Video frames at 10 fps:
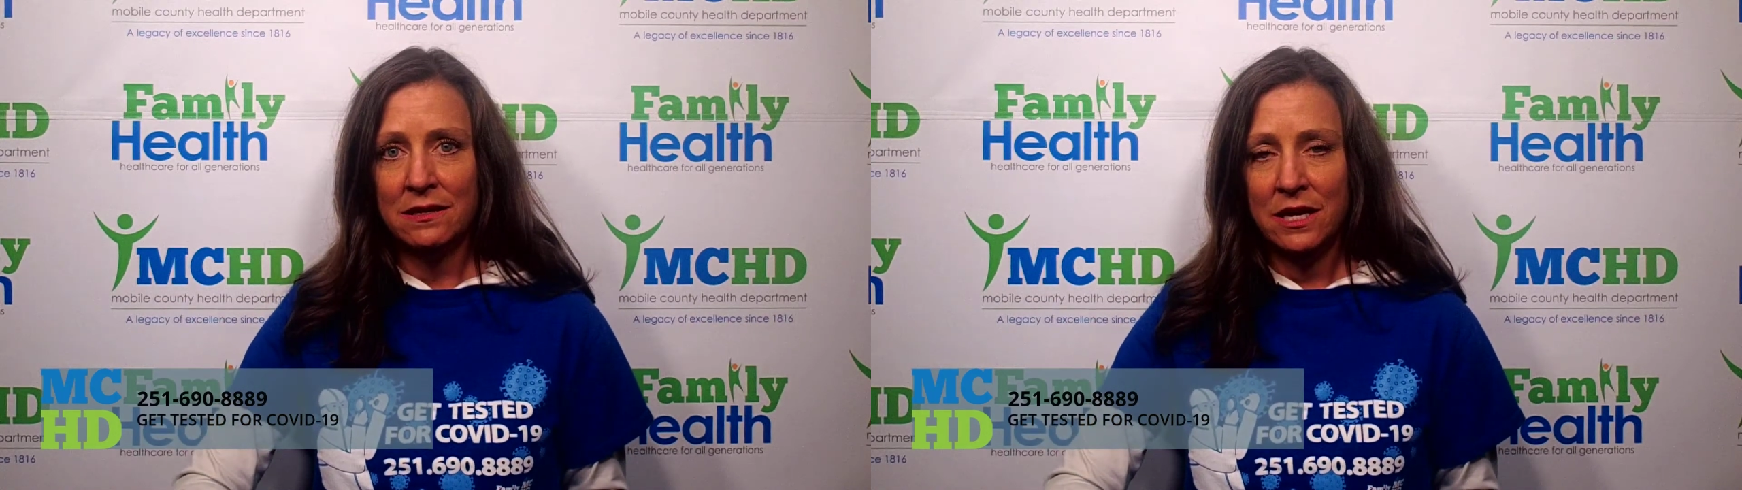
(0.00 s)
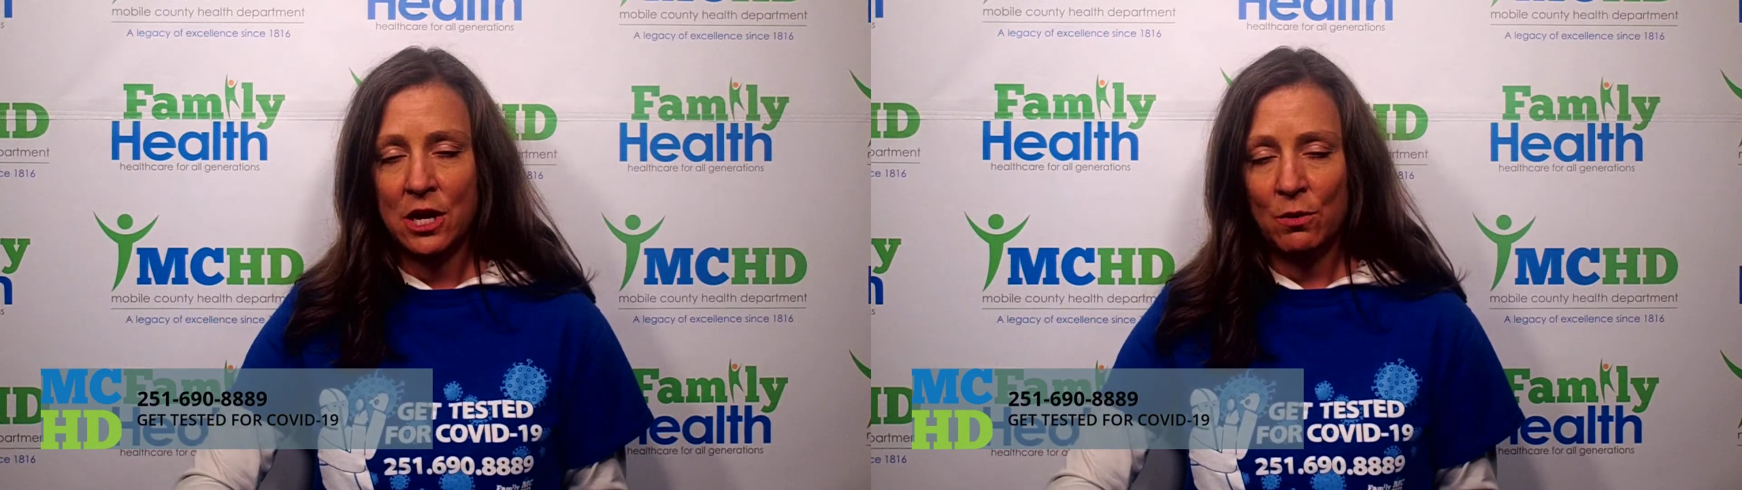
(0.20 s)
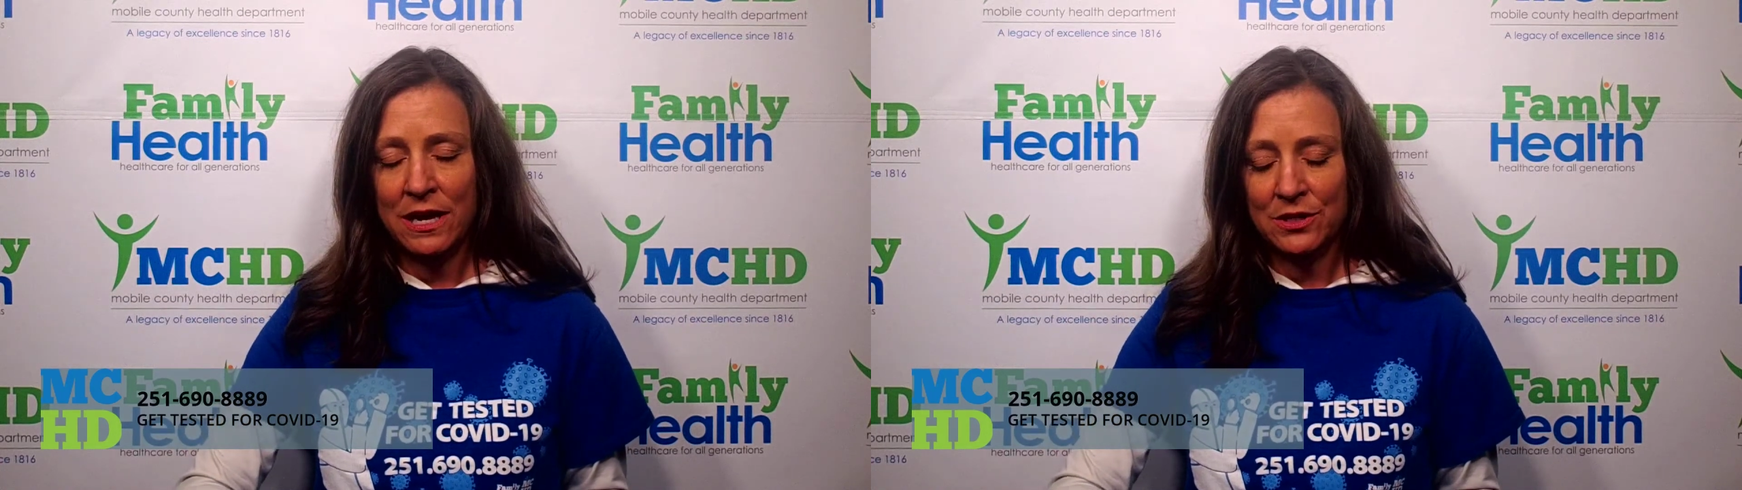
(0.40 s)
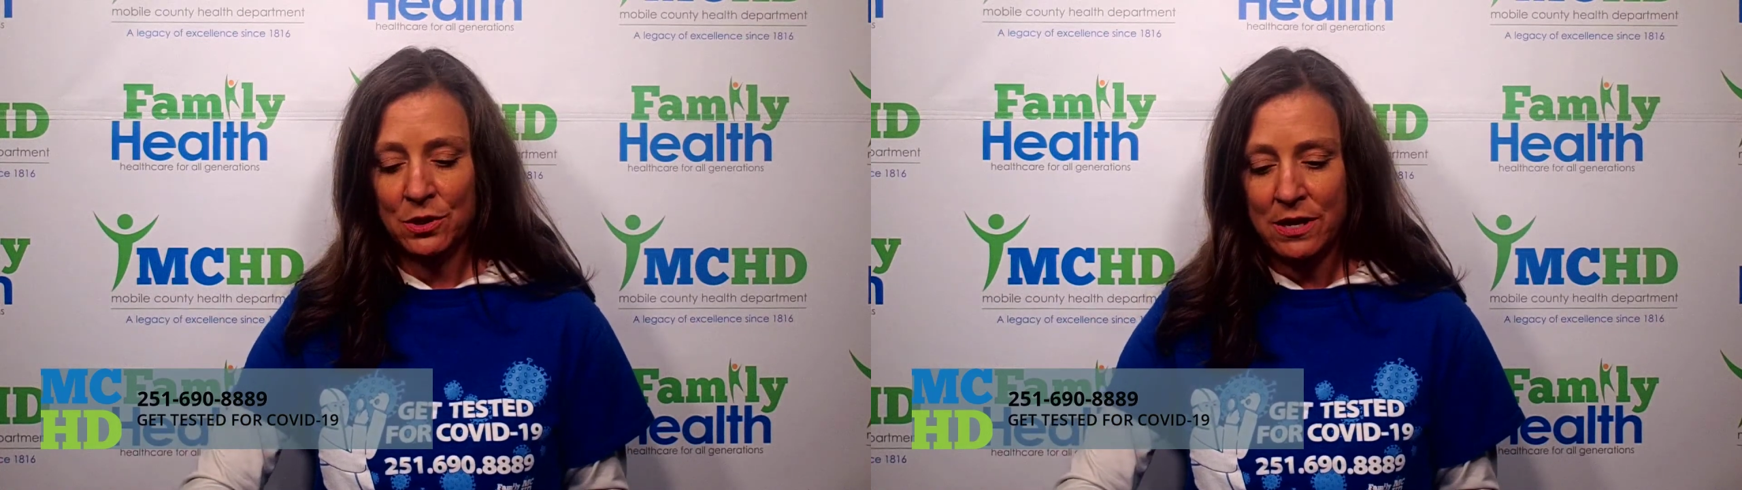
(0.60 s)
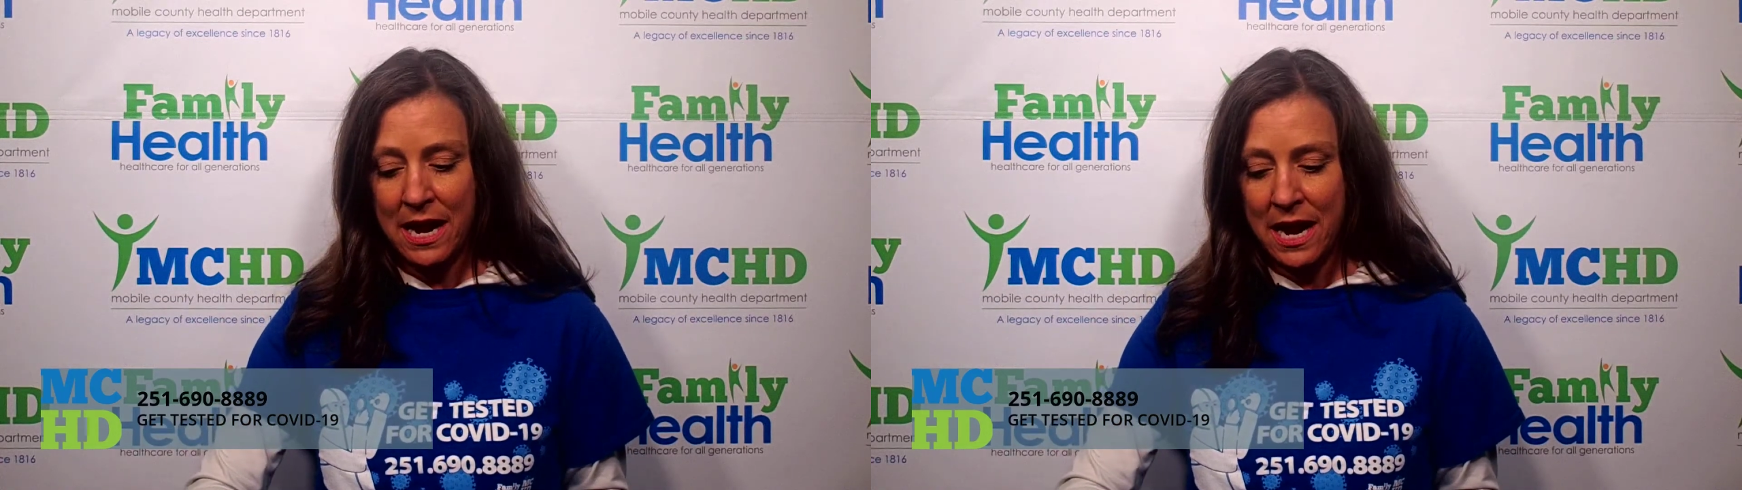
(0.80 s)

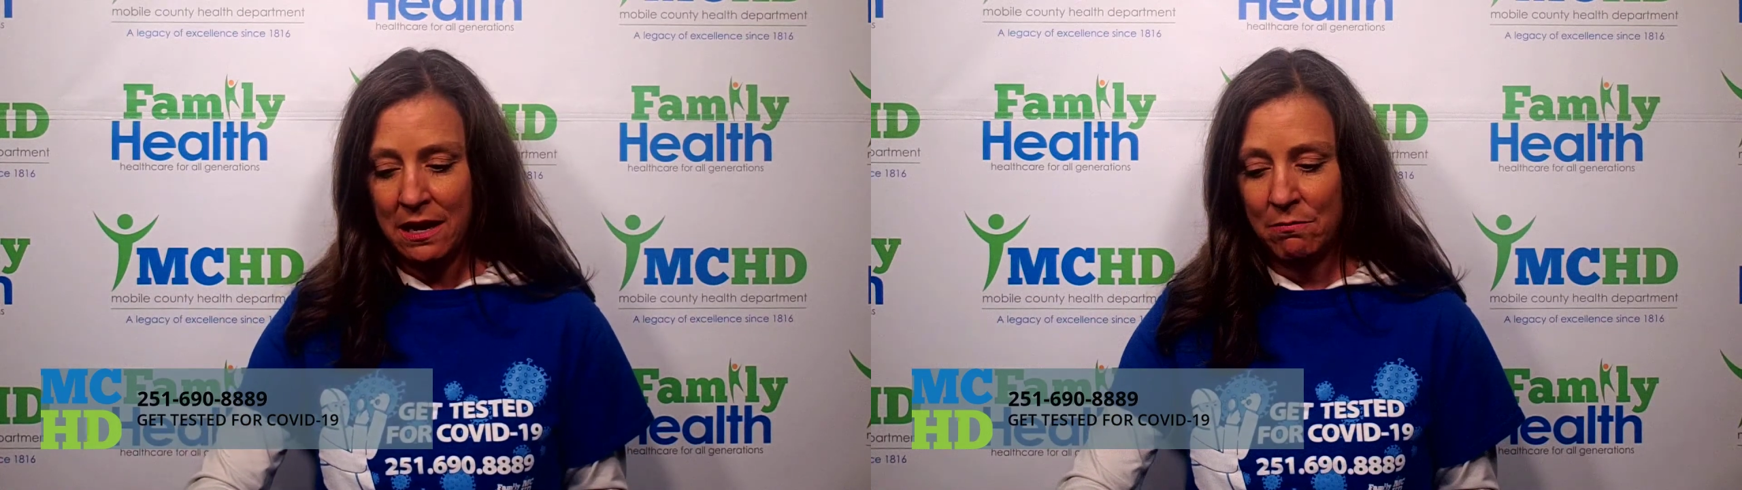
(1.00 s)
yesterday,